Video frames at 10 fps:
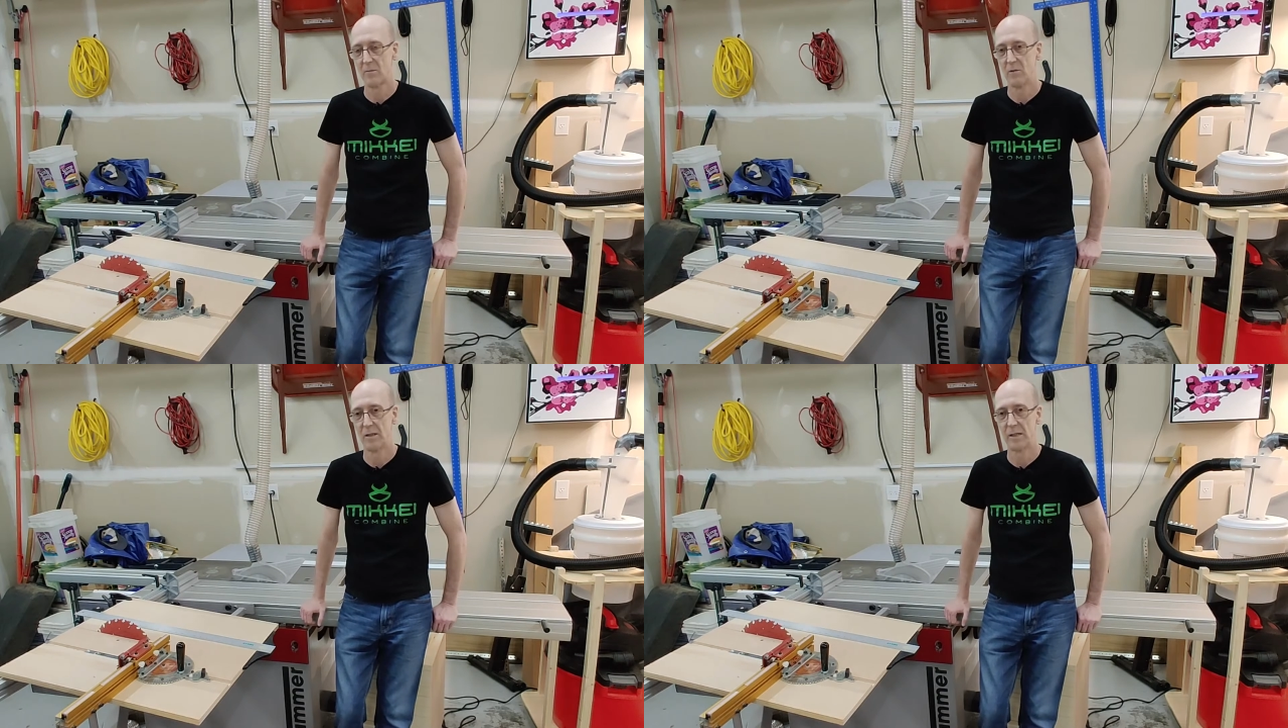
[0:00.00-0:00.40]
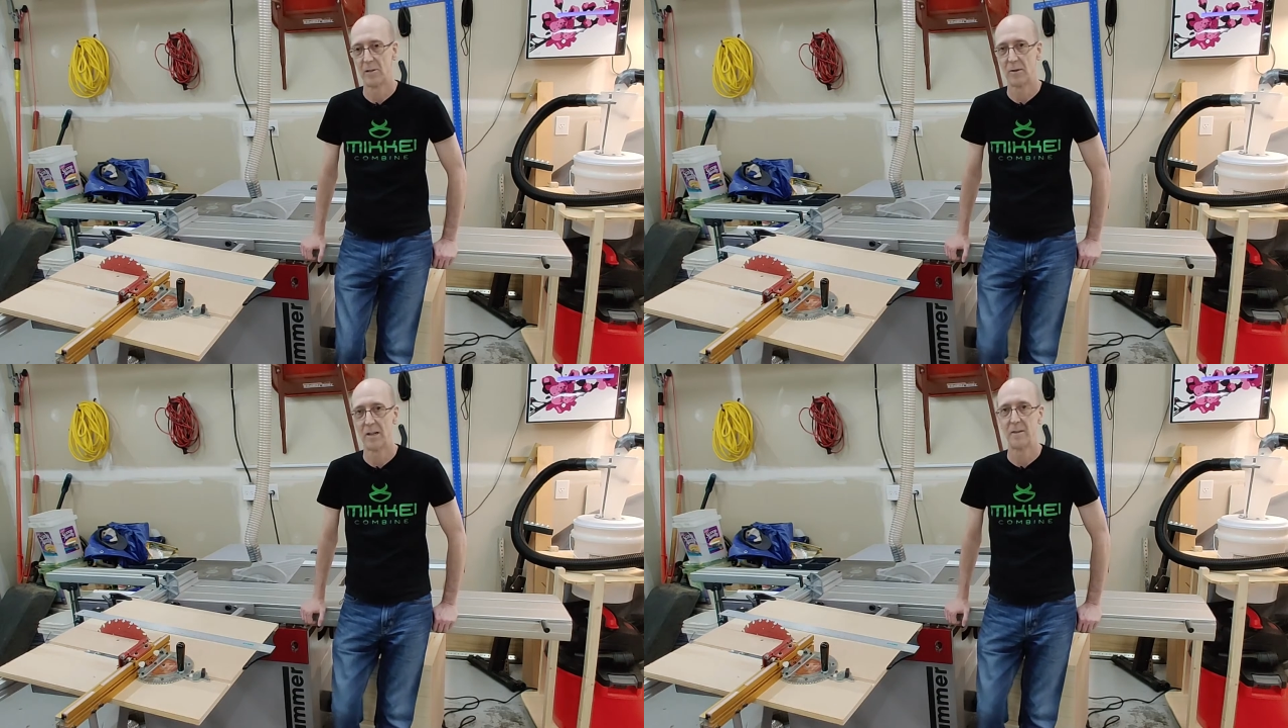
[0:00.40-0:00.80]
really
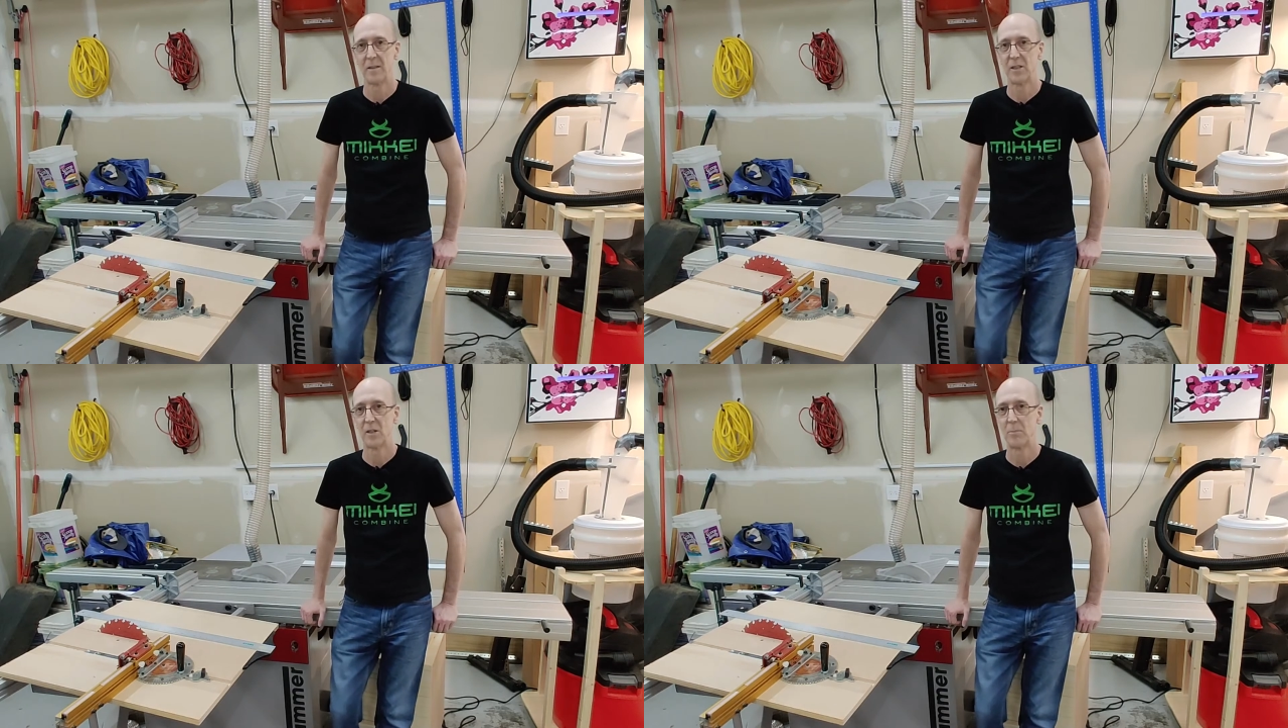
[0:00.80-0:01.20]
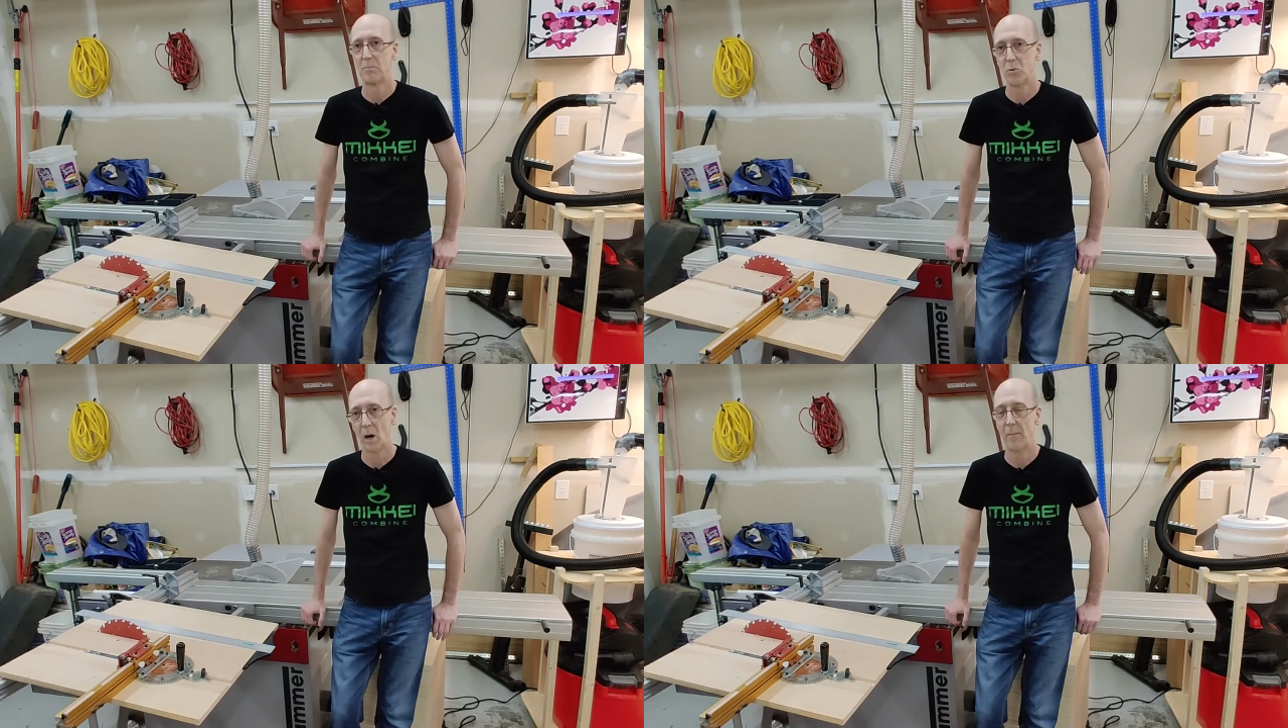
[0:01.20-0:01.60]
irrelevant because you're
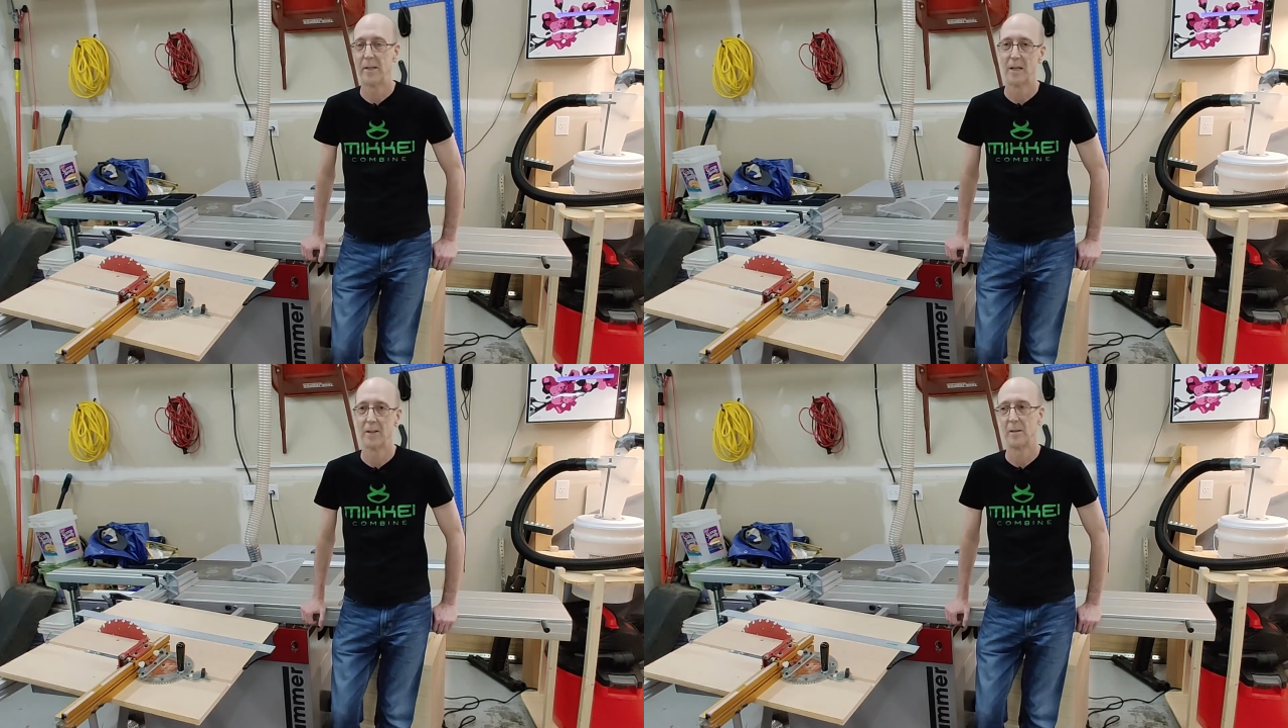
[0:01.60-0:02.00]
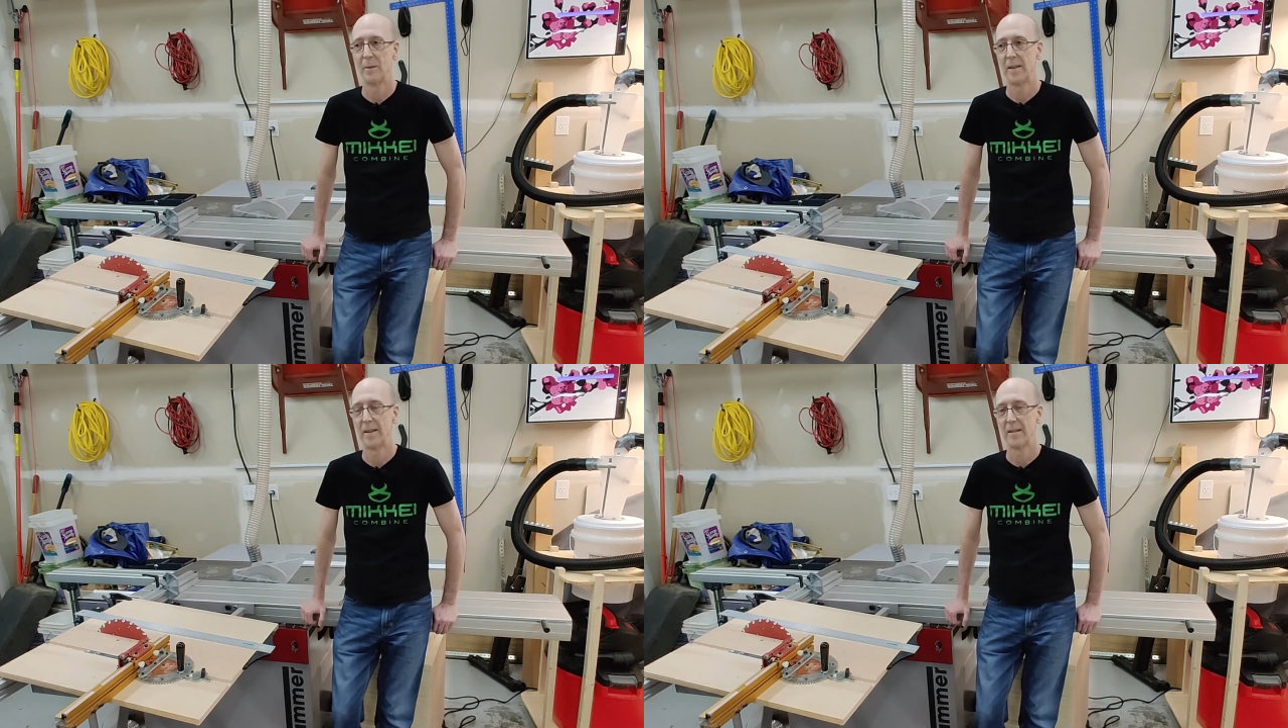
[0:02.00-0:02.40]
probably not going to
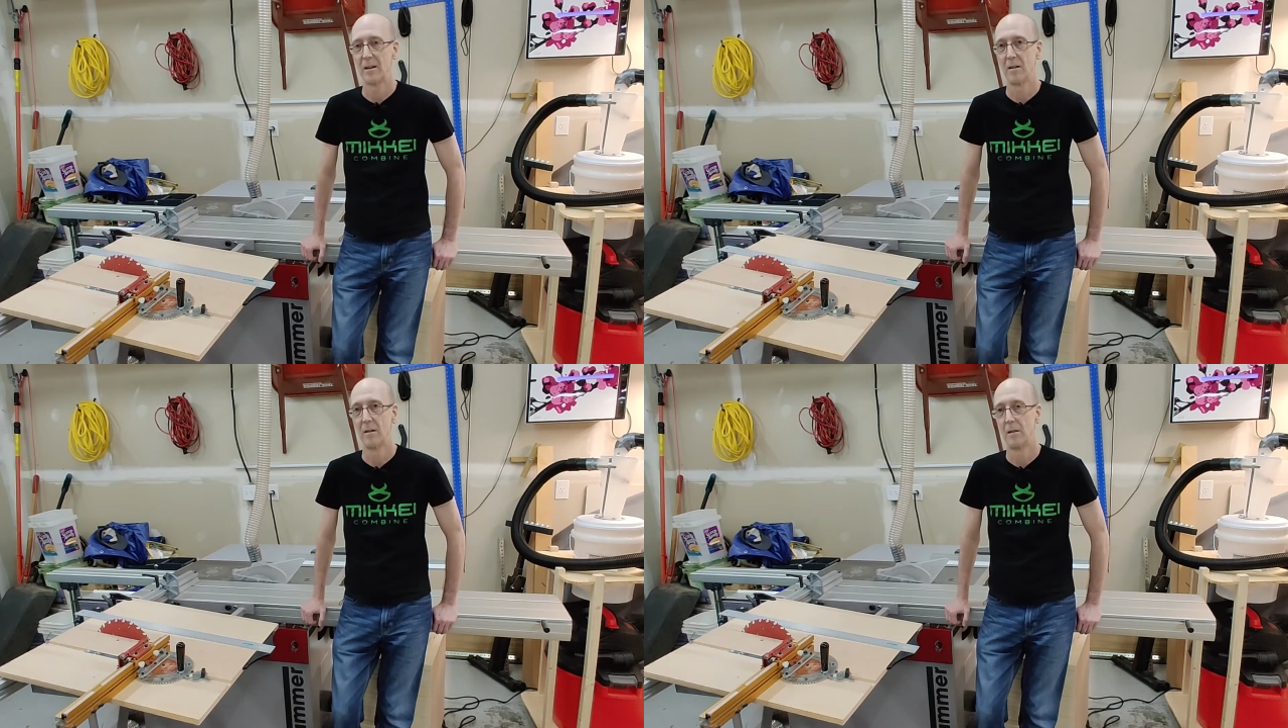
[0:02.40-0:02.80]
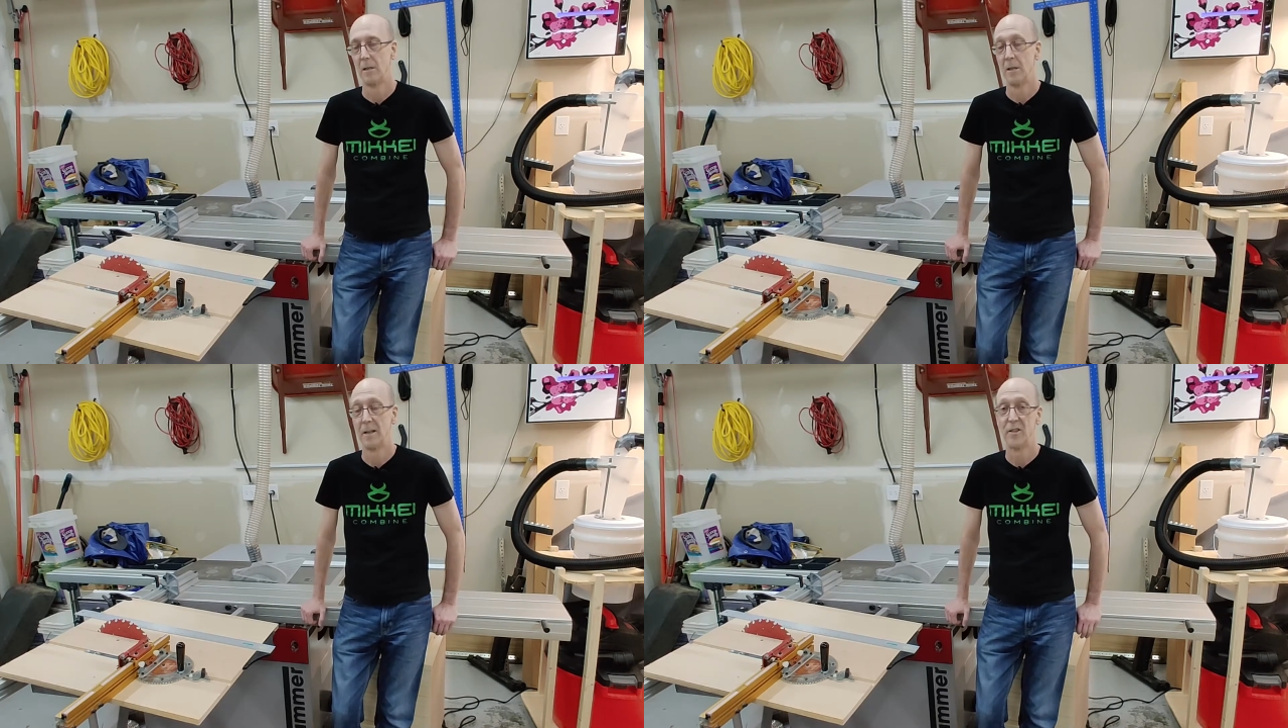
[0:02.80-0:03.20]
buy that song
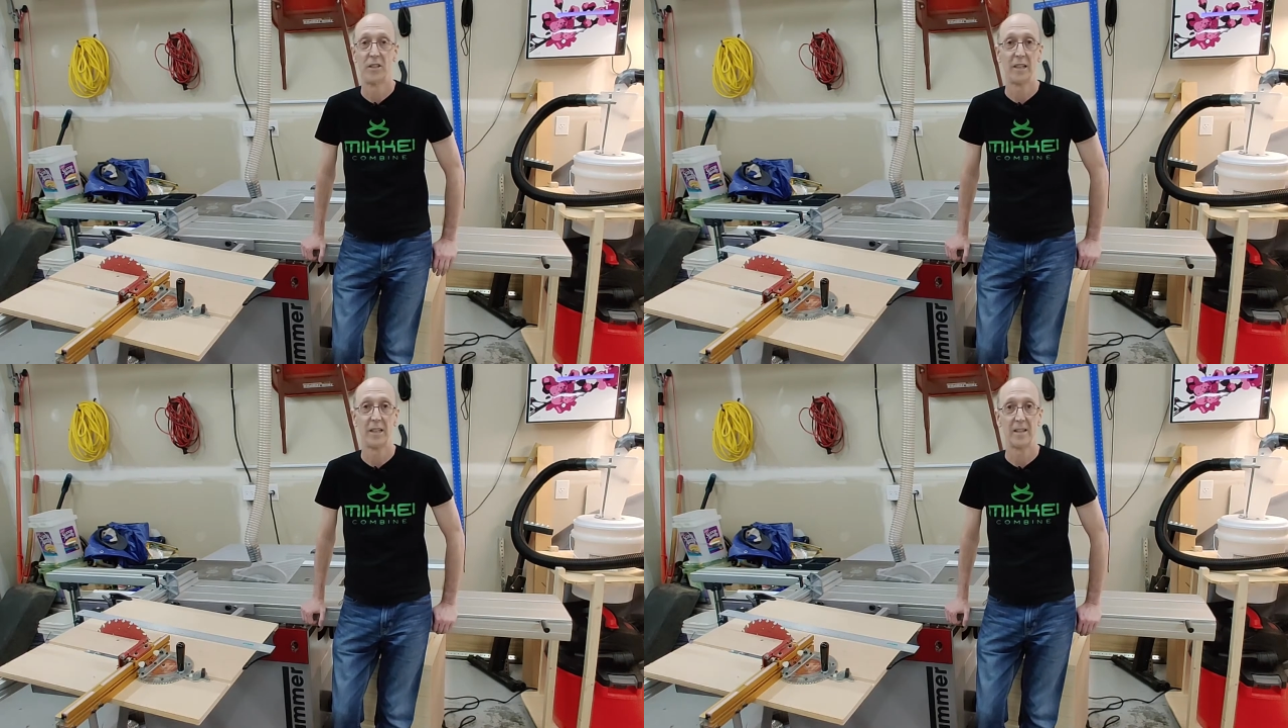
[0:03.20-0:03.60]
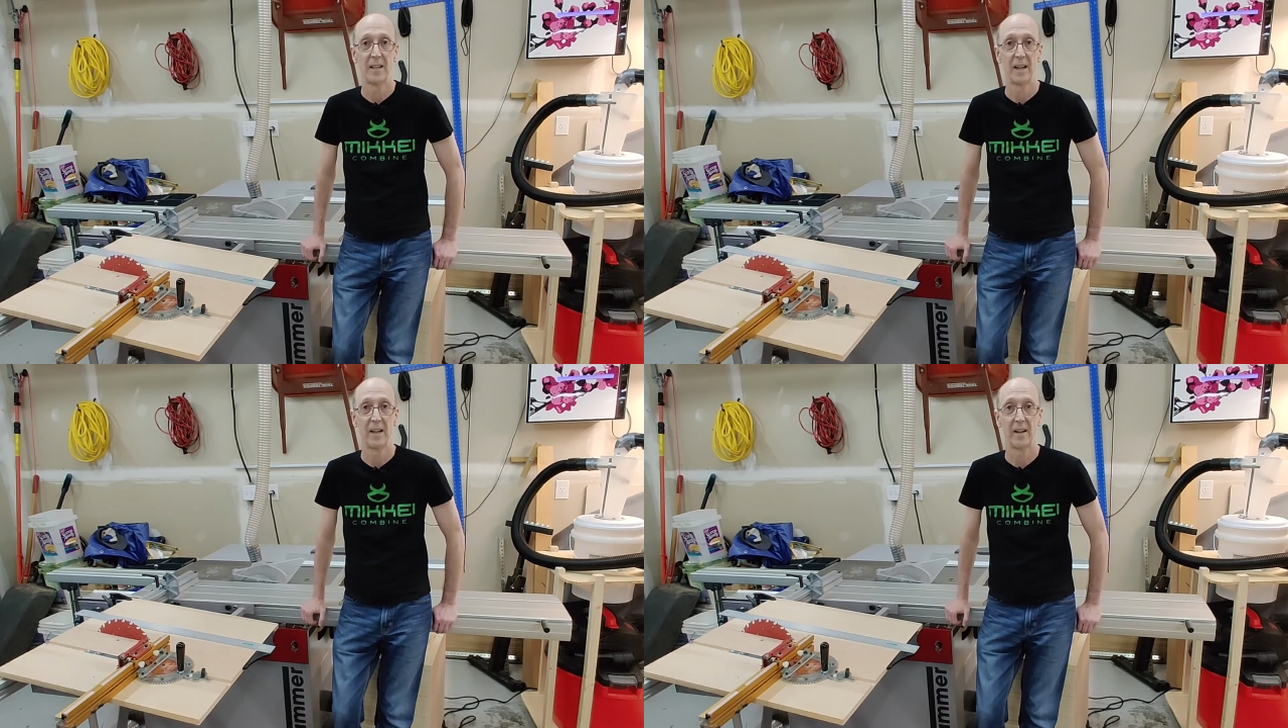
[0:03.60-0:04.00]
unless you can get it
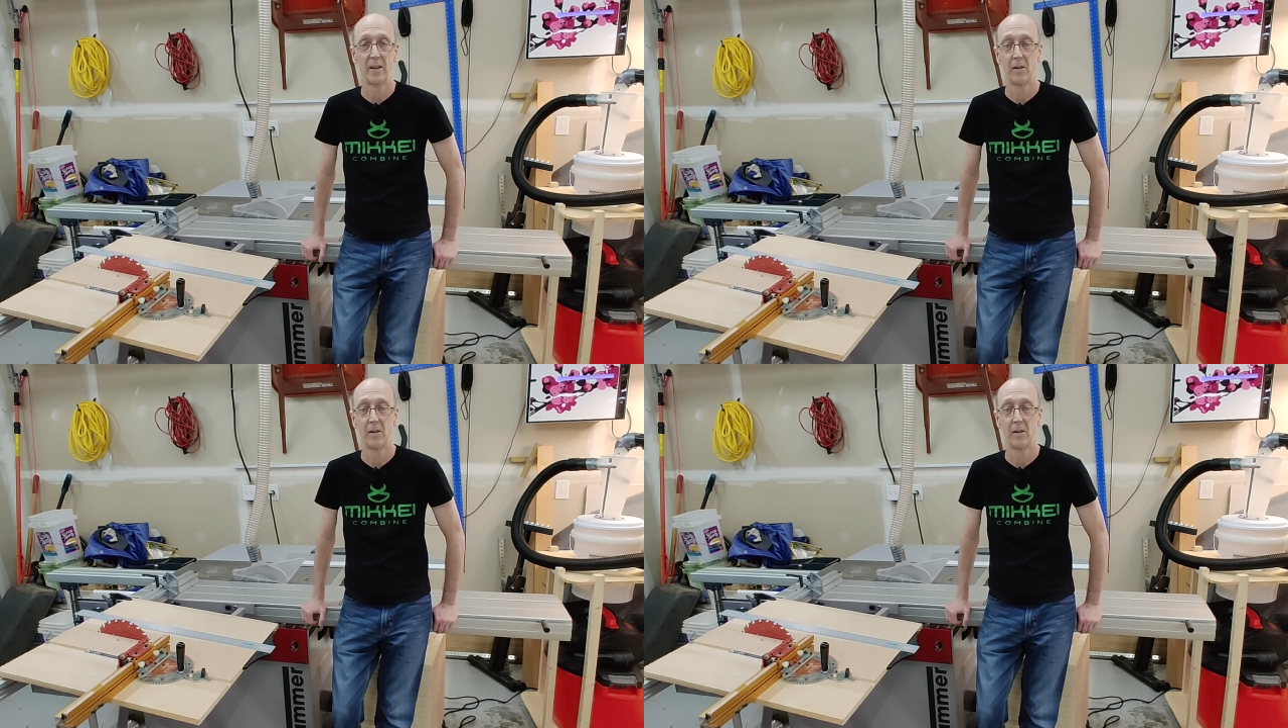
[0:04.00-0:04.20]
secondhand.